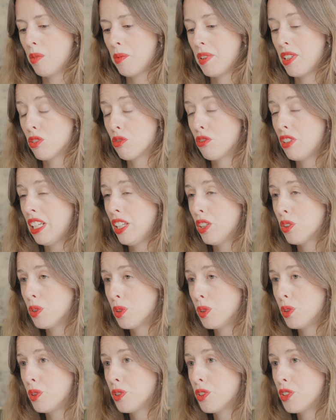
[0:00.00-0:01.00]
is really
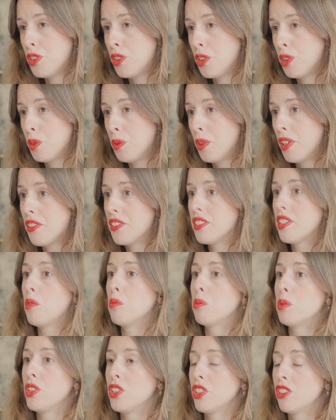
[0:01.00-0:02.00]
all to do with
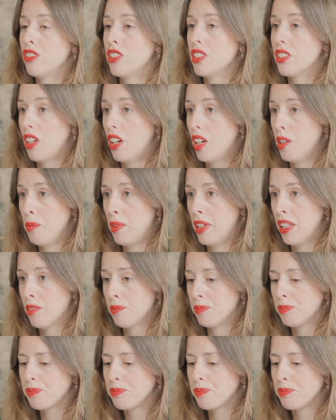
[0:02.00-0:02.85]
temperature and timing.